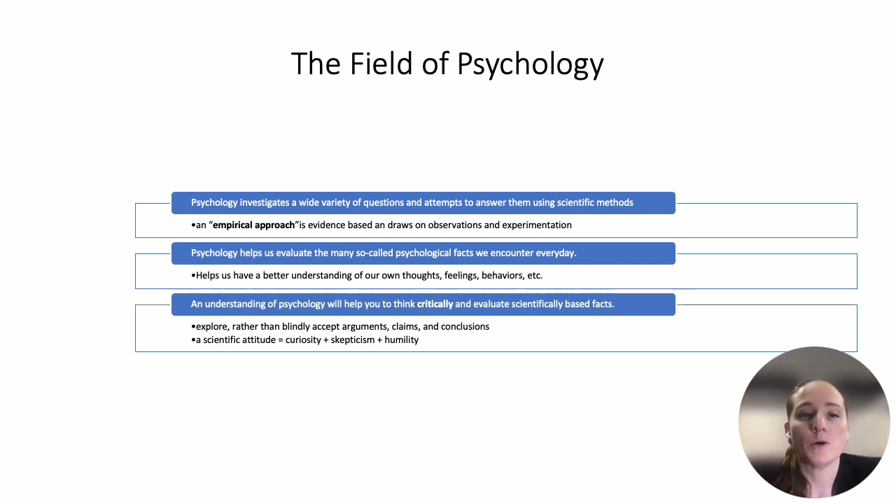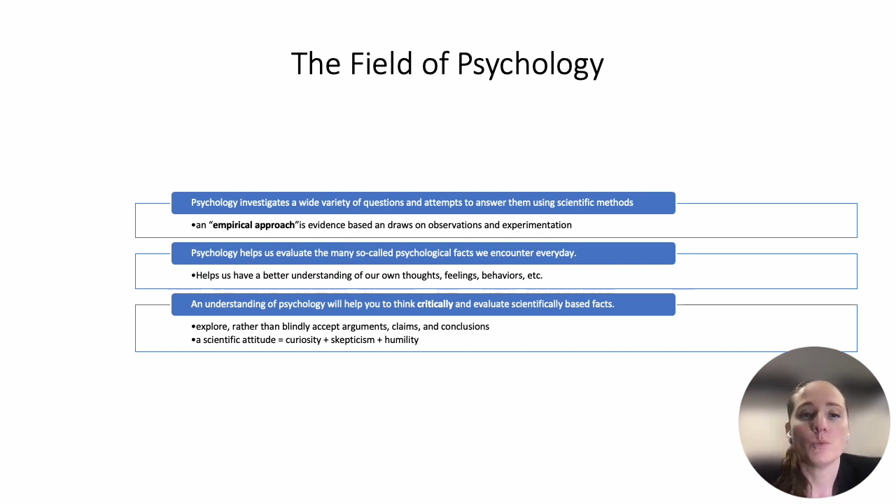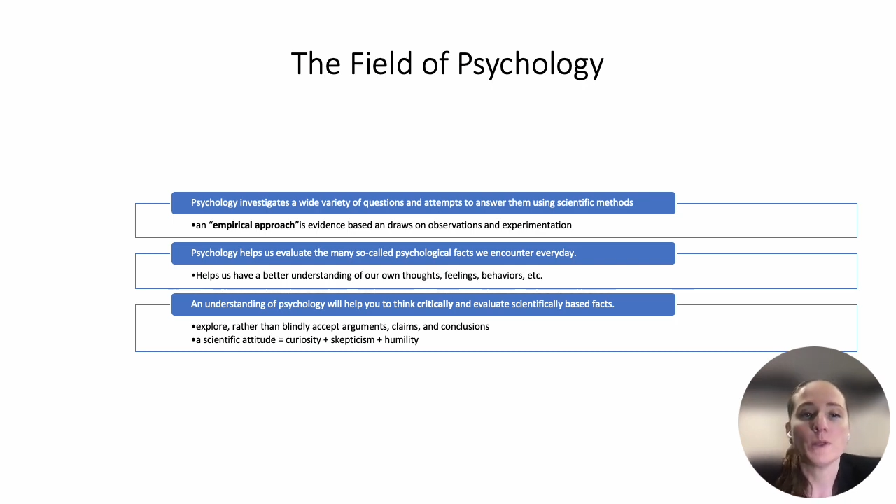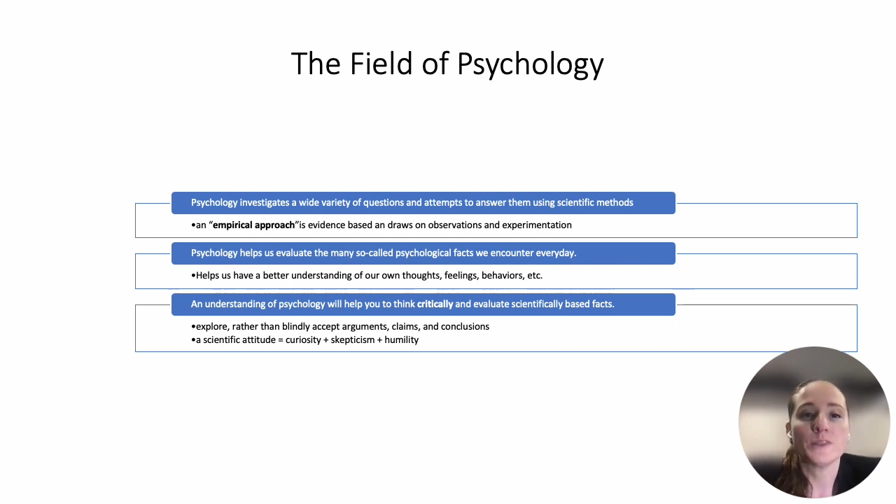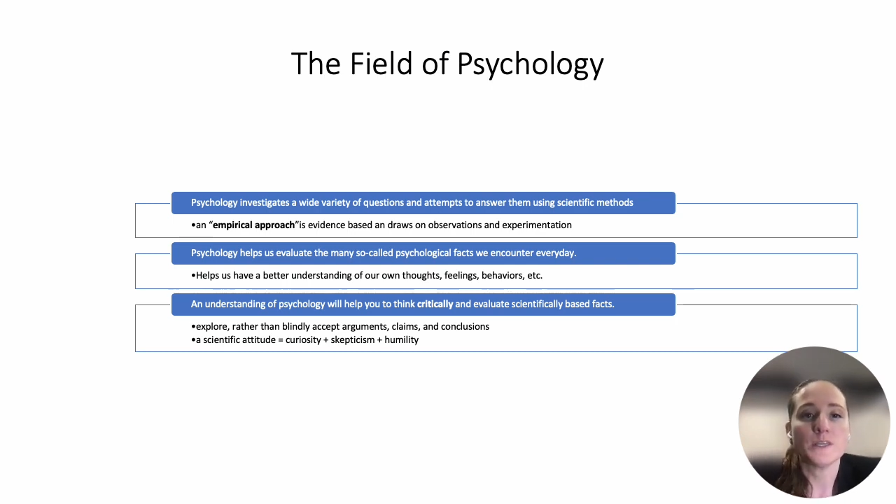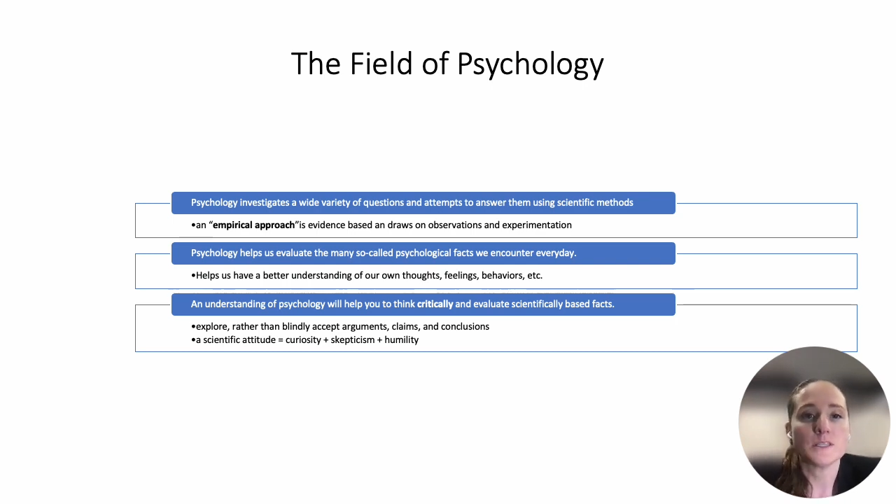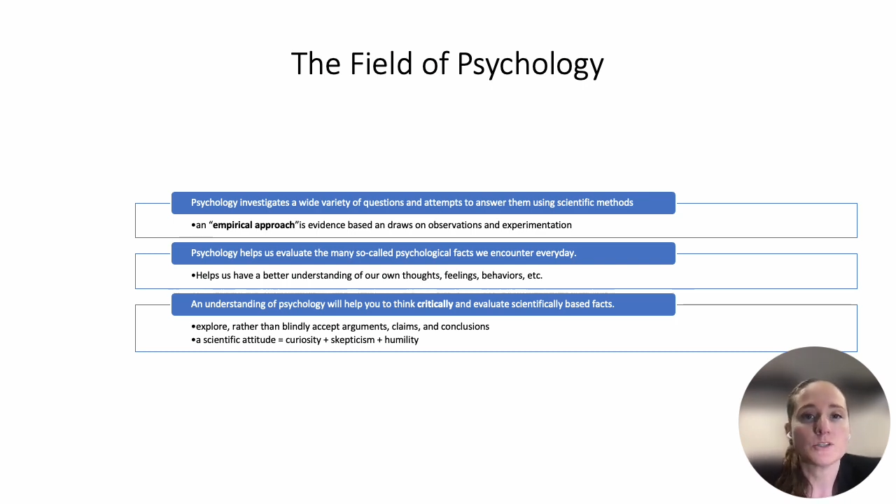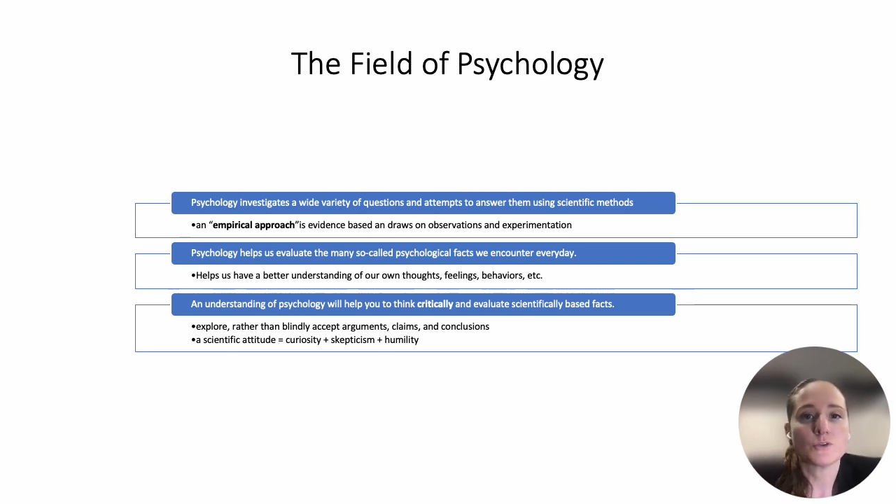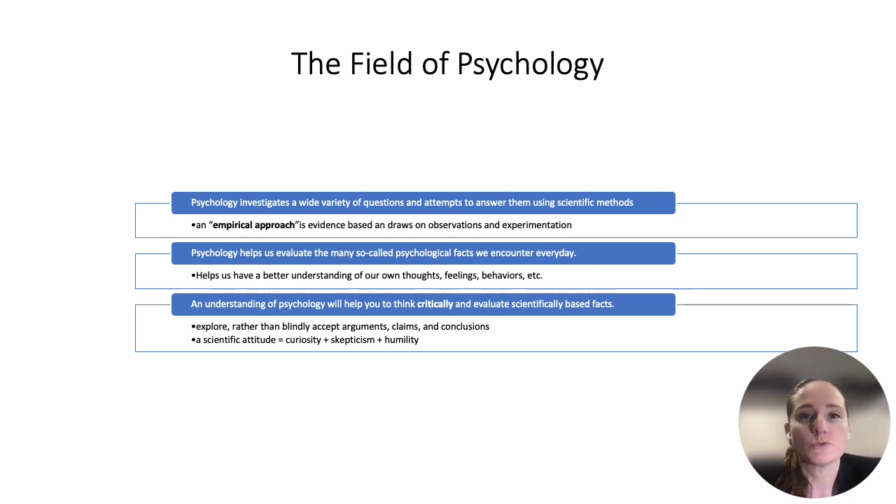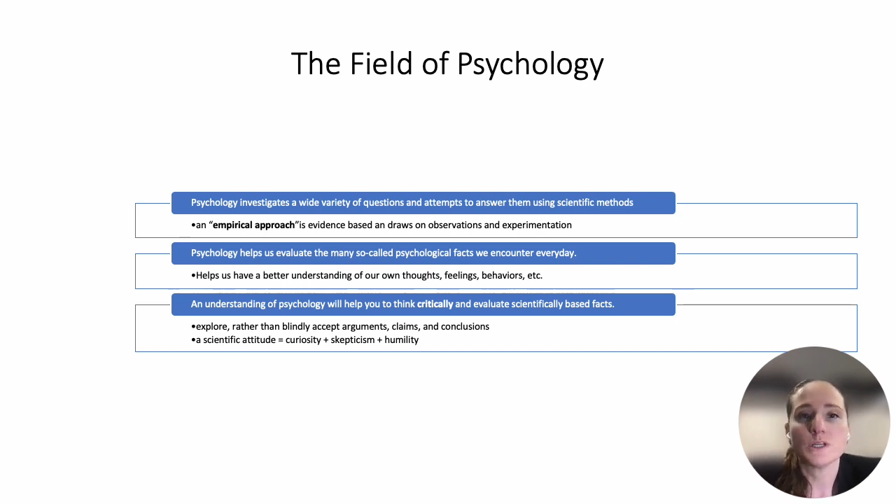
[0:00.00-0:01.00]
With
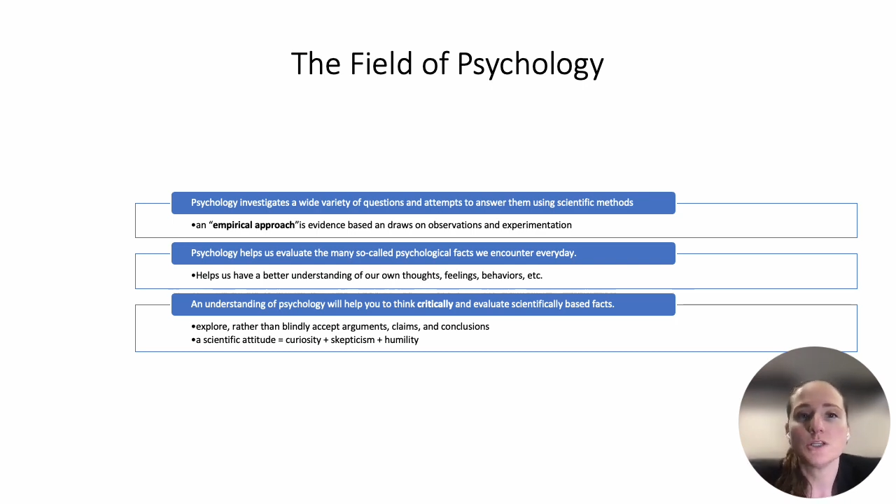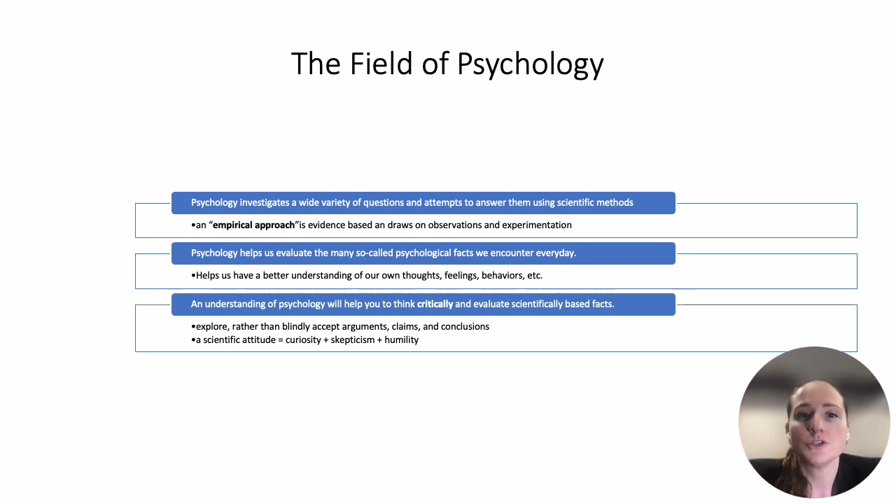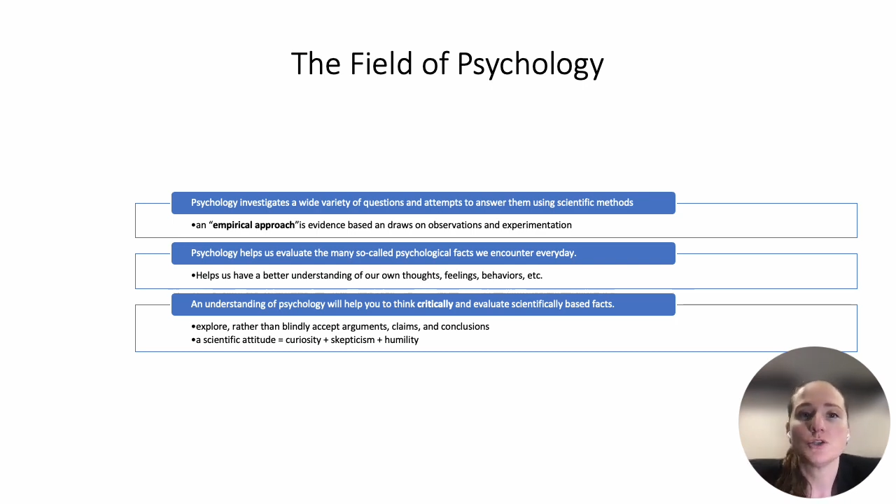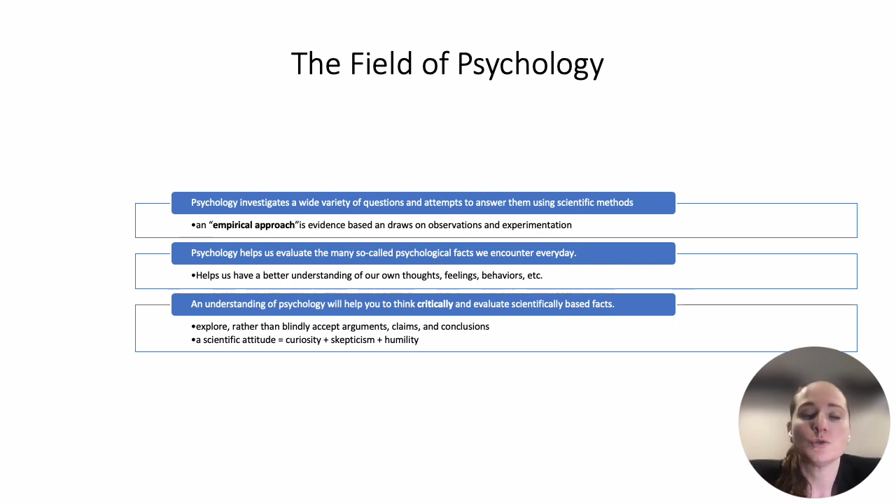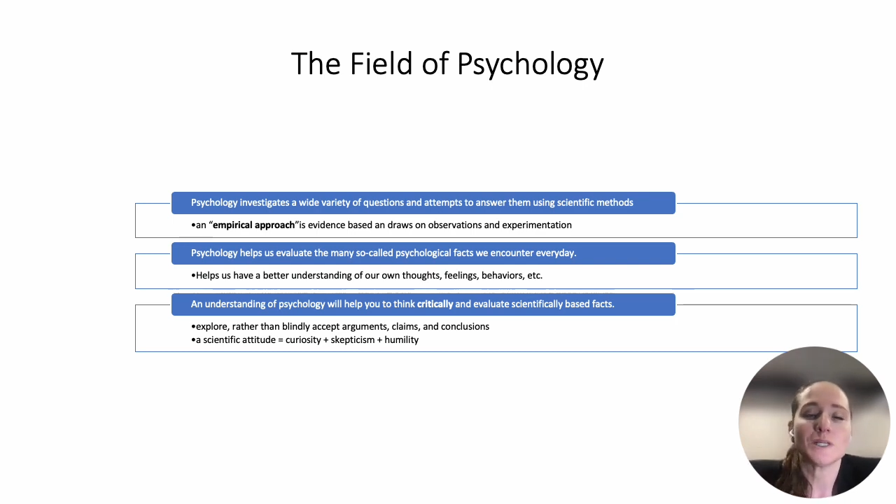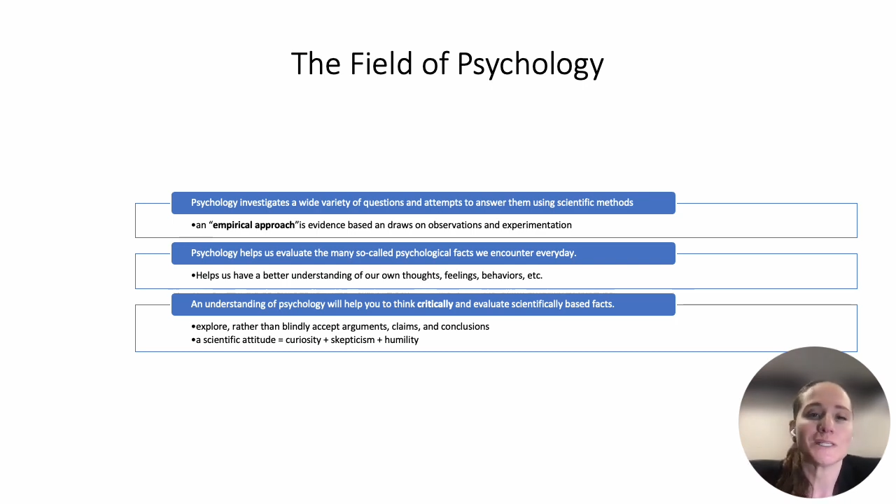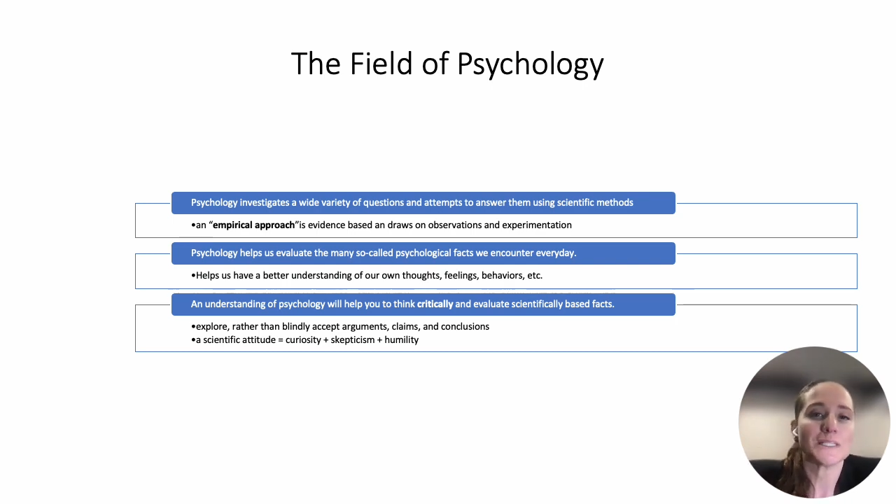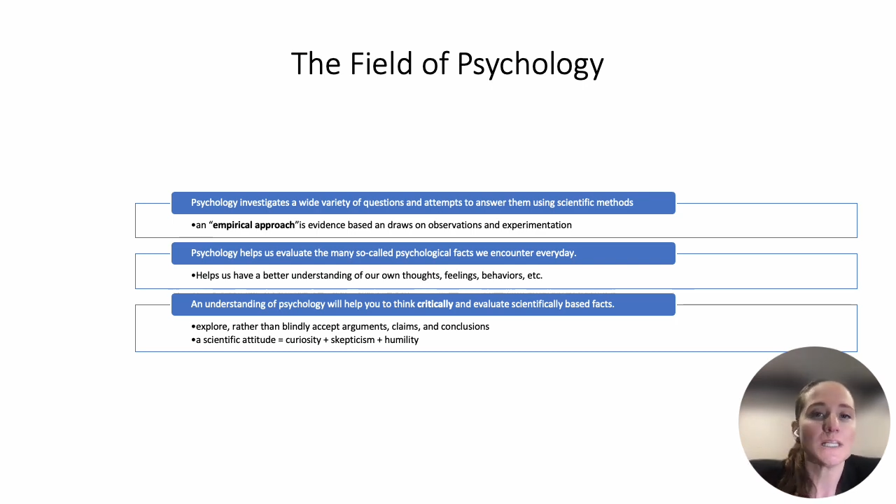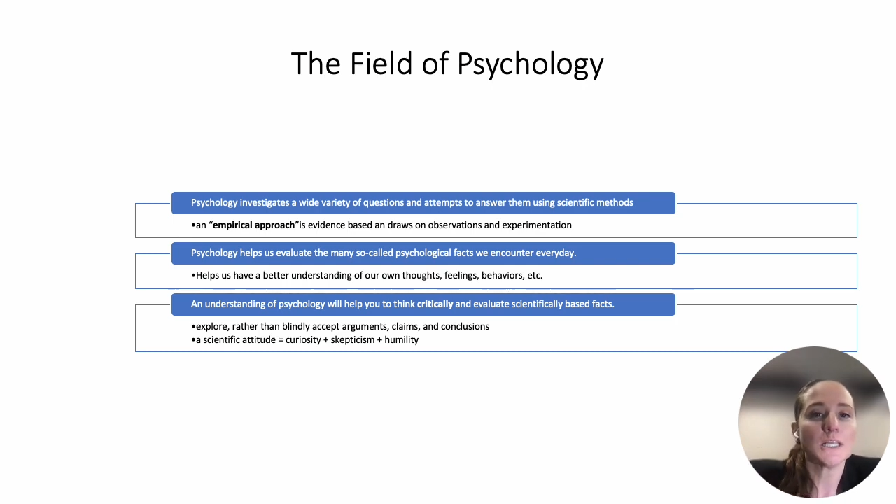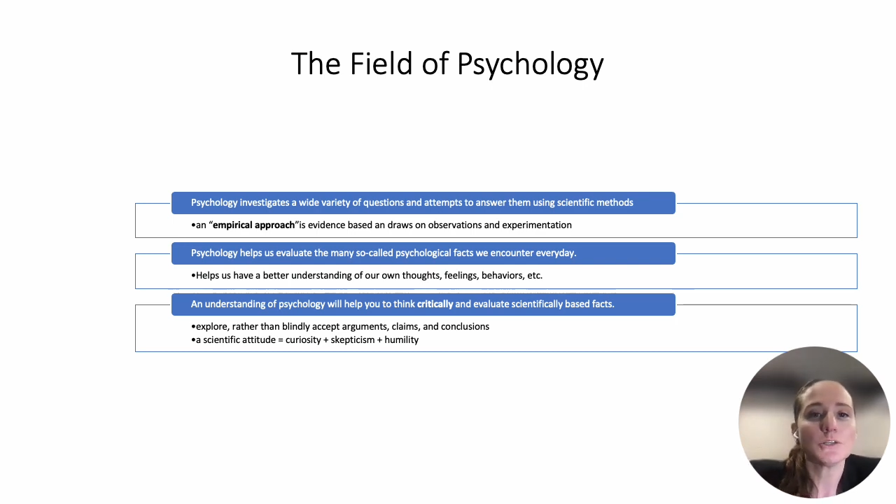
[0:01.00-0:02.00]
these degrees, you can
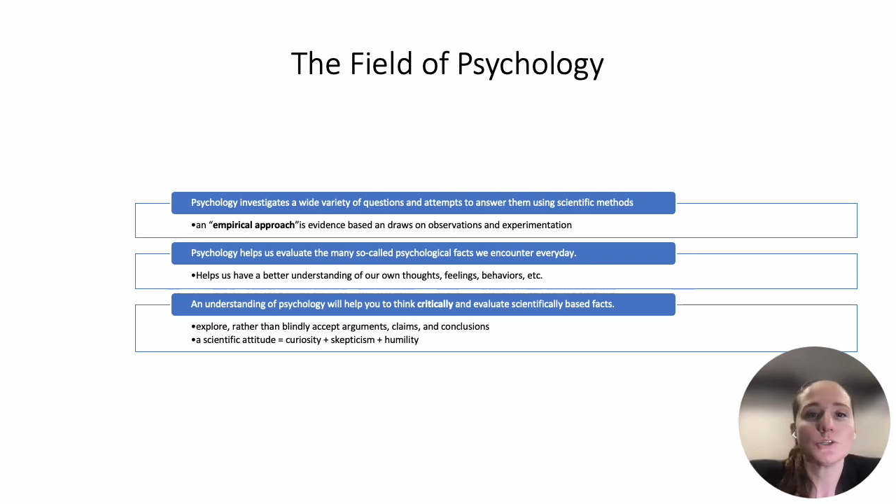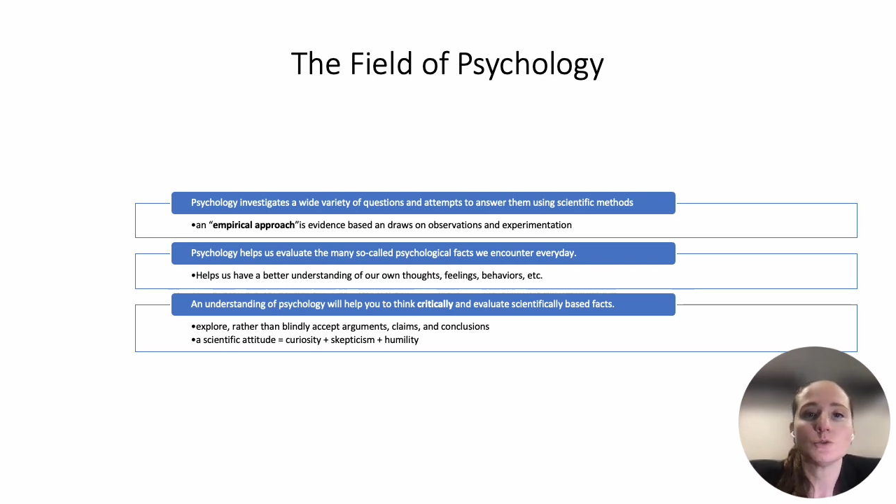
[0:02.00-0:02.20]
teach,